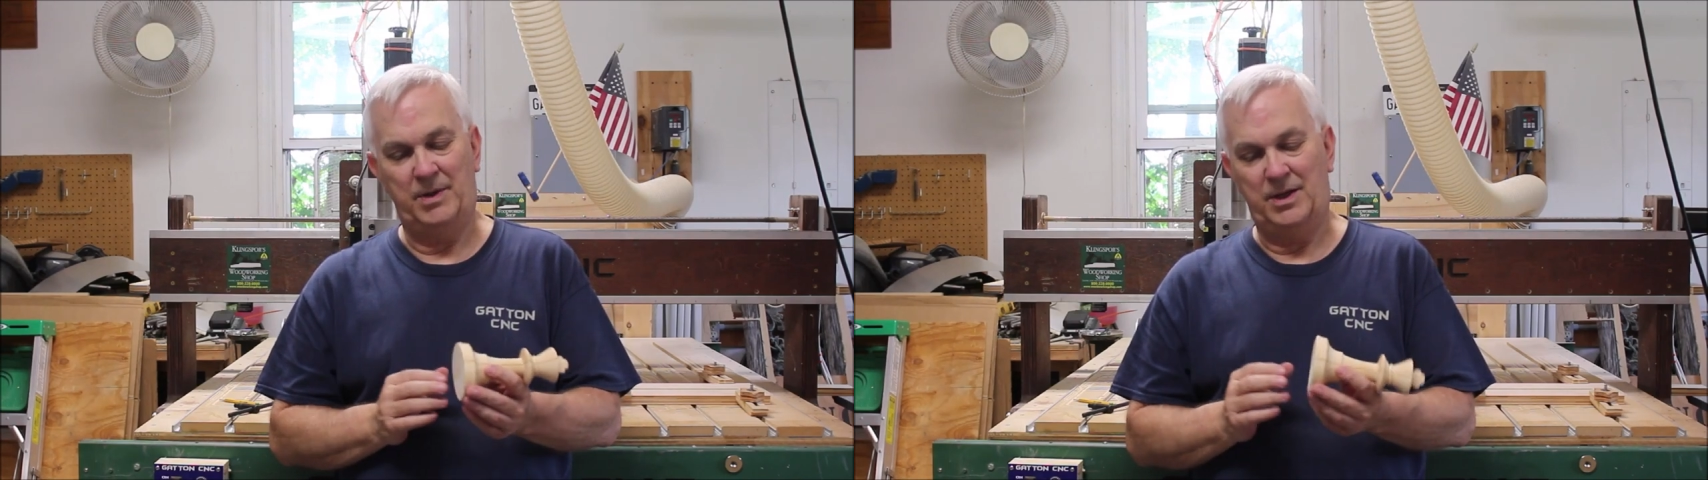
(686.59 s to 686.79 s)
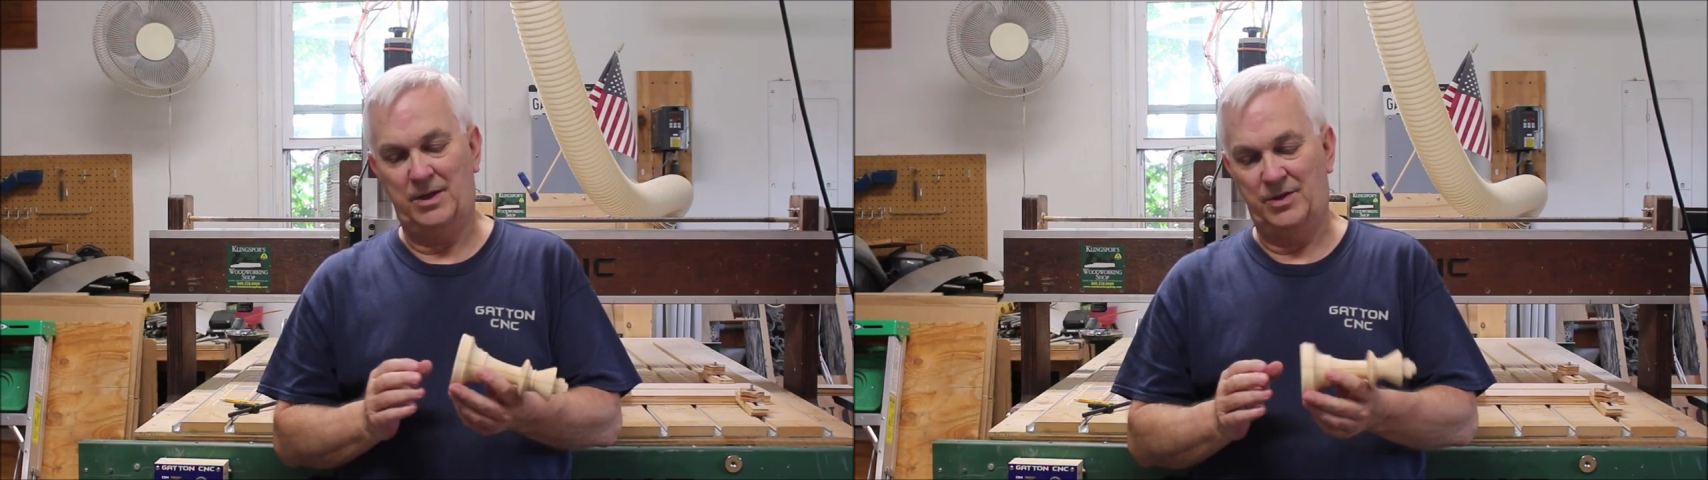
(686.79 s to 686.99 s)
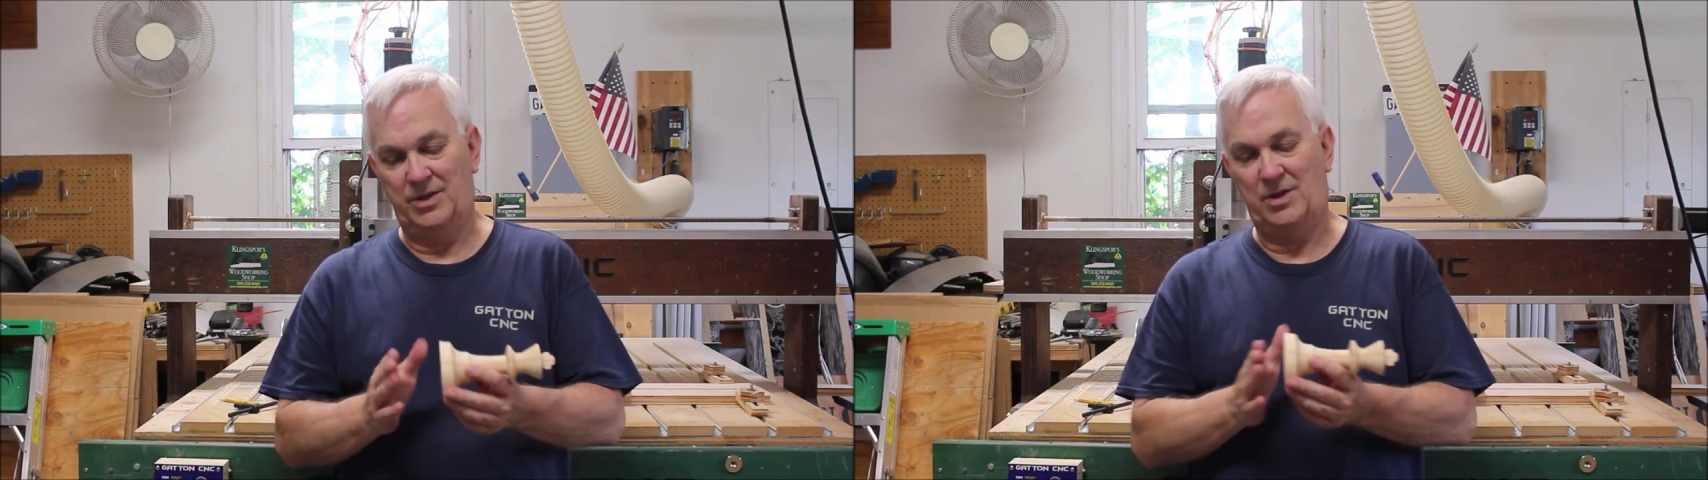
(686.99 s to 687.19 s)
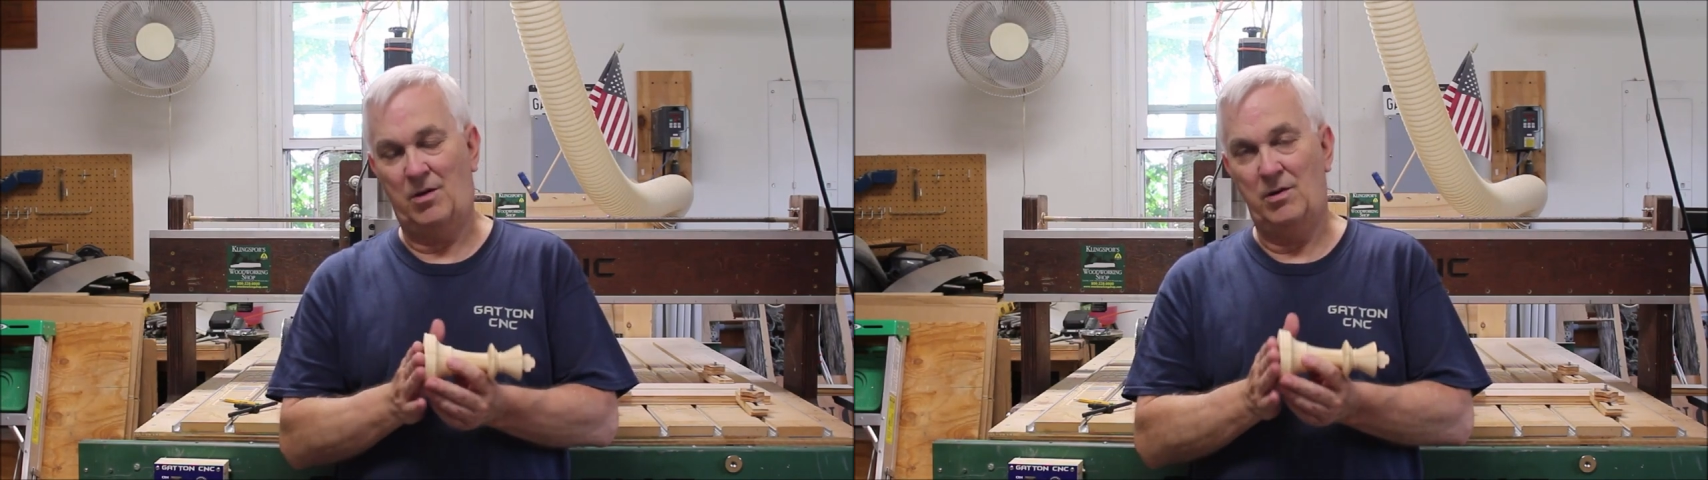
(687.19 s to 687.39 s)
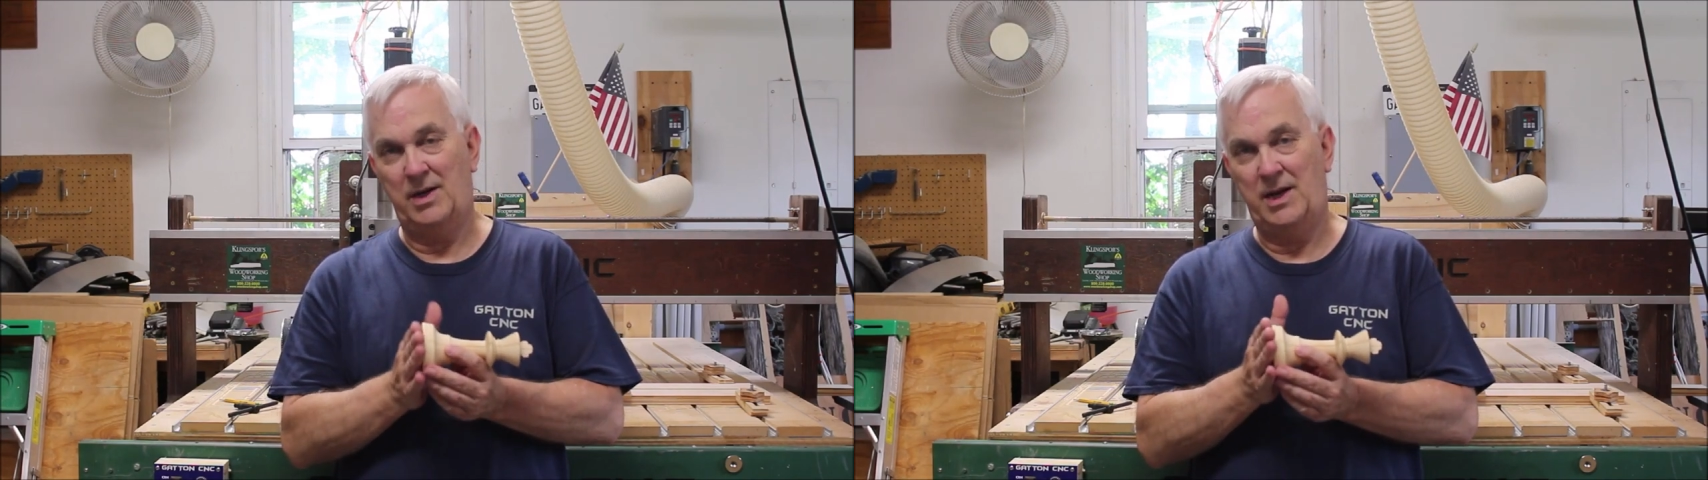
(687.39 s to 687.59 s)
because it's
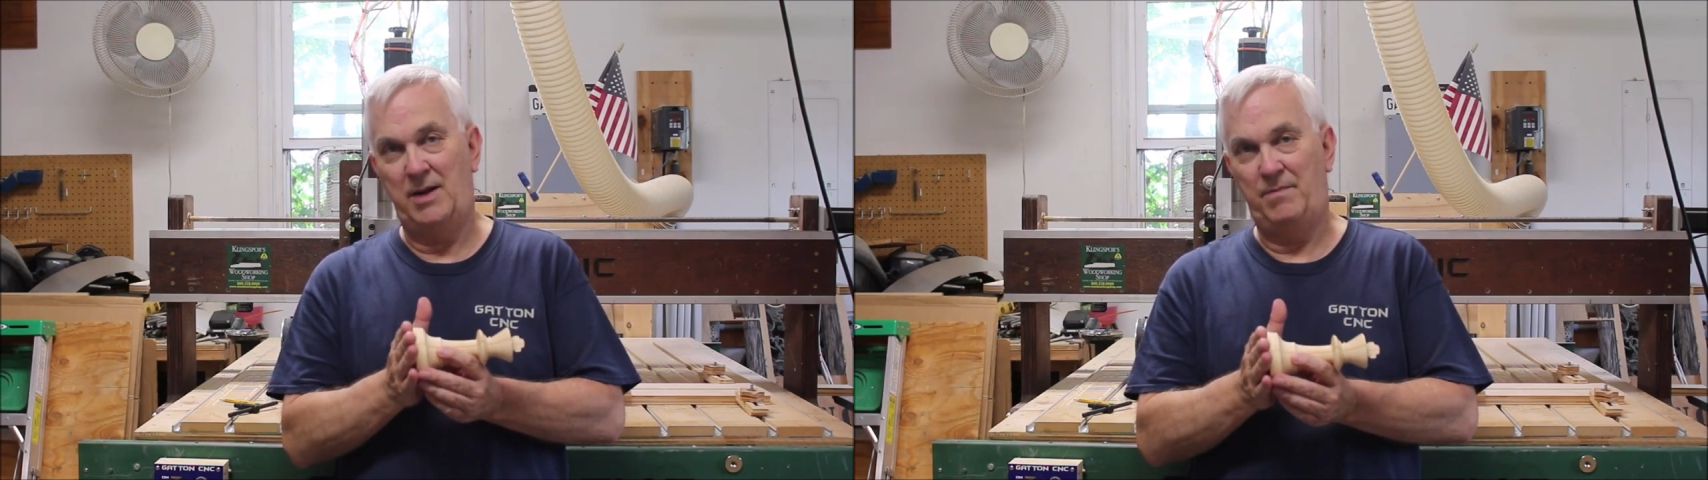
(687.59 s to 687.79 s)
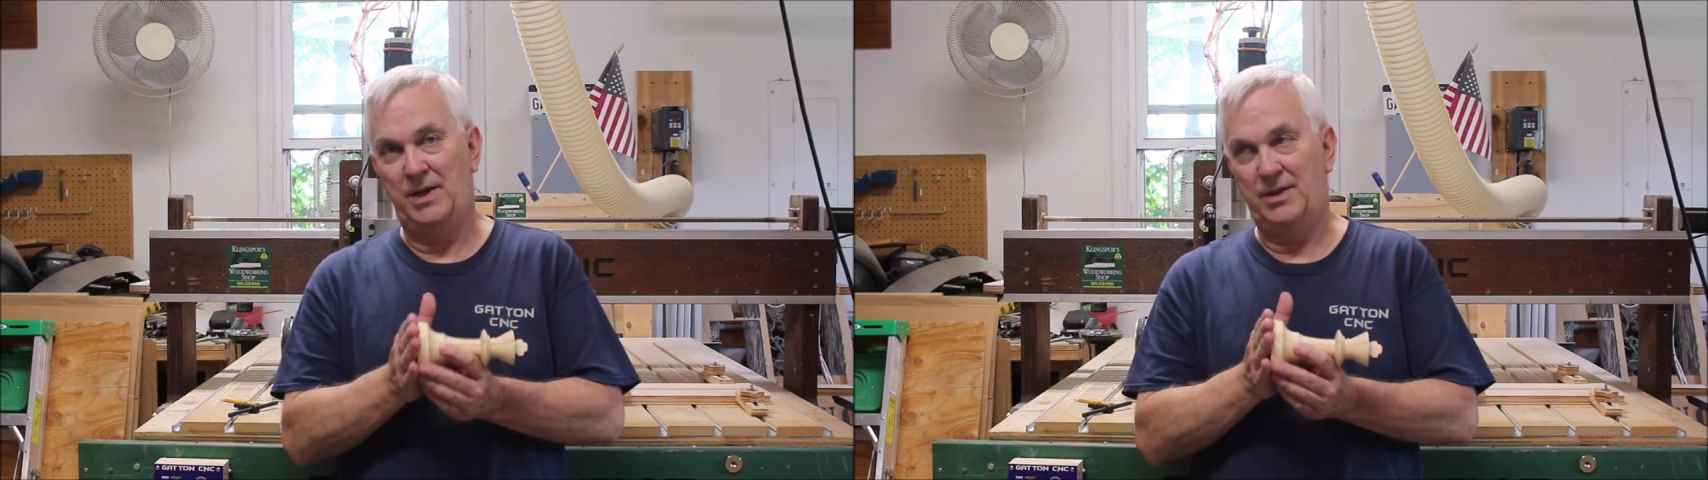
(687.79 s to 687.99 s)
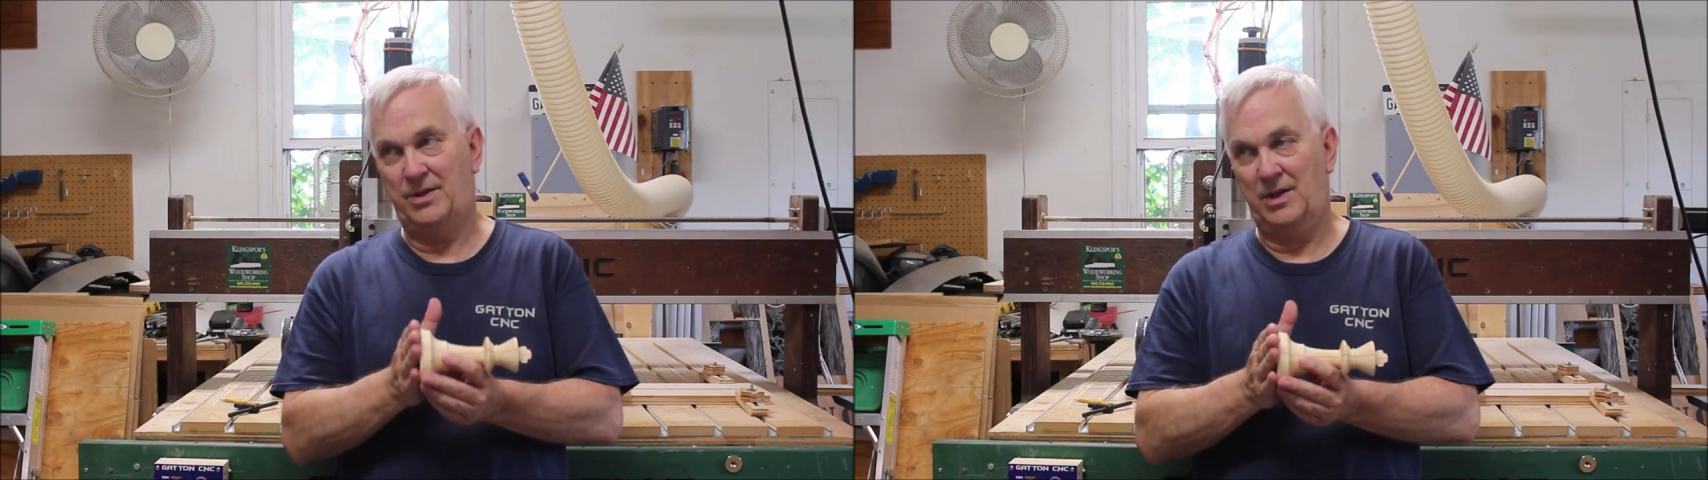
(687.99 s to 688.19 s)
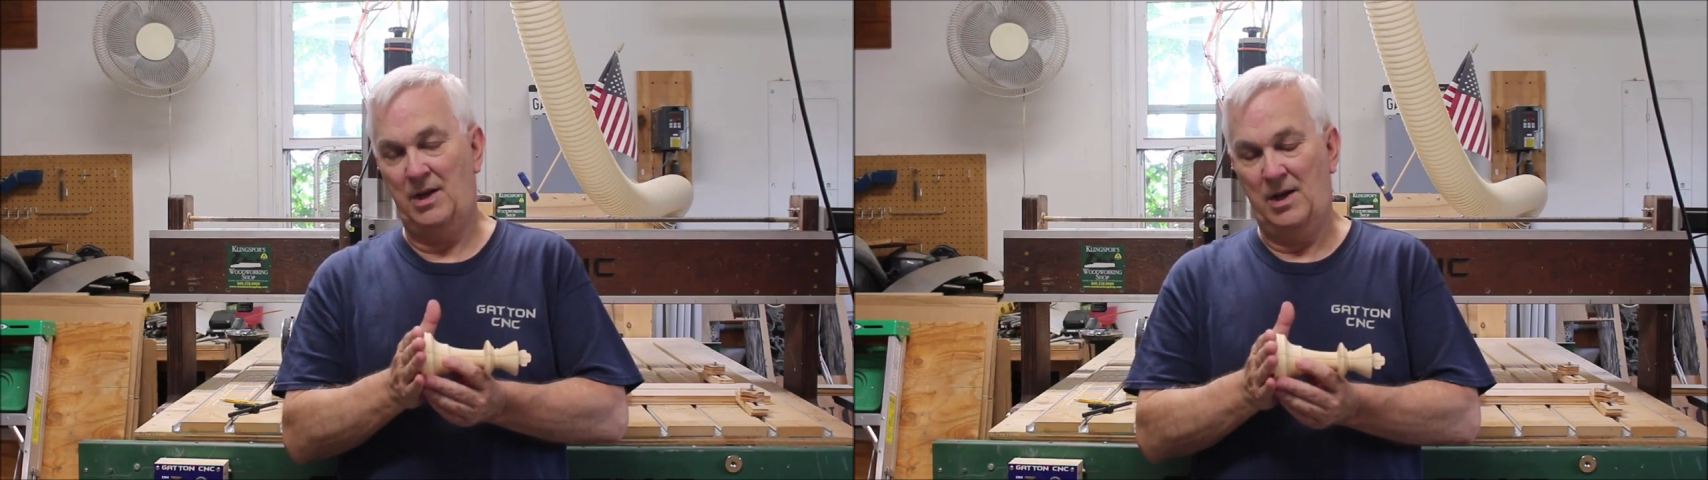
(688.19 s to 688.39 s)
hard to keep this